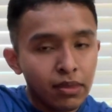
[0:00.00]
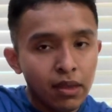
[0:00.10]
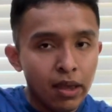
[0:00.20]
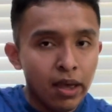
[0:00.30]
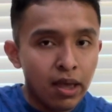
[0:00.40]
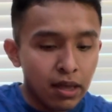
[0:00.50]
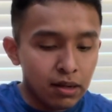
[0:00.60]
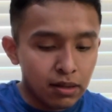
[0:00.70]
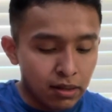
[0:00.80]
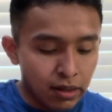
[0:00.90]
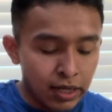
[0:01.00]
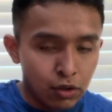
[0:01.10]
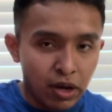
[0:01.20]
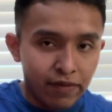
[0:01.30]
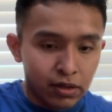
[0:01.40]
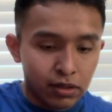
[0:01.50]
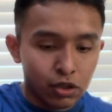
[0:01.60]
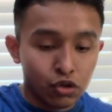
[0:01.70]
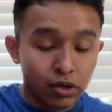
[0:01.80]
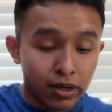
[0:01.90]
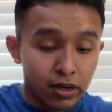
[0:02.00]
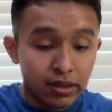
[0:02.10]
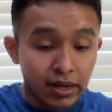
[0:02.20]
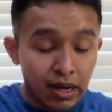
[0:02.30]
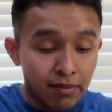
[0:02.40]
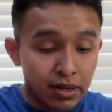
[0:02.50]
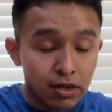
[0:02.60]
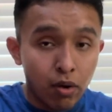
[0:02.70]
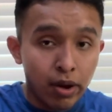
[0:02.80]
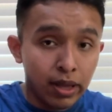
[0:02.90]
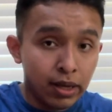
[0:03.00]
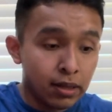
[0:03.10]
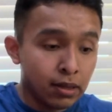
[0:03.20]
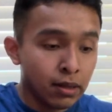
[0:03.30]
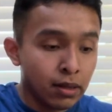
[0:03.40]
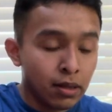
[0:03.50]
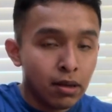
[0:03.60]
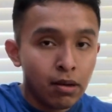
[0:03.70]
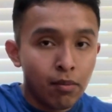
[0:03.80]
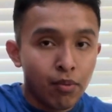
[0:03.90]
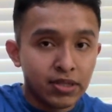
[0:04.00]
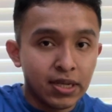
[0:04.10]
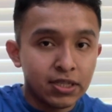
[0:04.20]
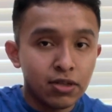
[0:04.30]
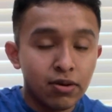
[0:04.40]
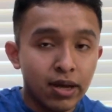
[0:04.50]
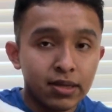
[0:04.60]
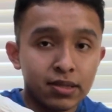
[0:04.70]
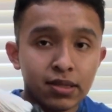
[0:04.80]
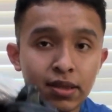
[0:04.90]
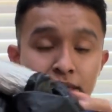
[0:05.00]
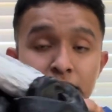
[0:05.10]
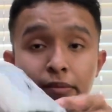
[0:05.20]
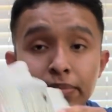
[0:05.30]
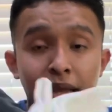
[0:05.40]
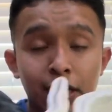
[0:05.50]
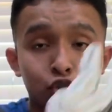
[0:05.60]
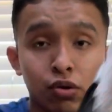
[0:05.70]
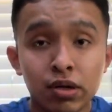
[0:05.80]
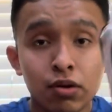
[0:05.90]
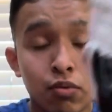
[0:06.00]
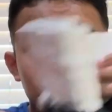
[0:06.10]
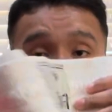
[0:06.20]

And I do have another trunk here that I am going to go ahead and present to you guys. This is a black trunk. Once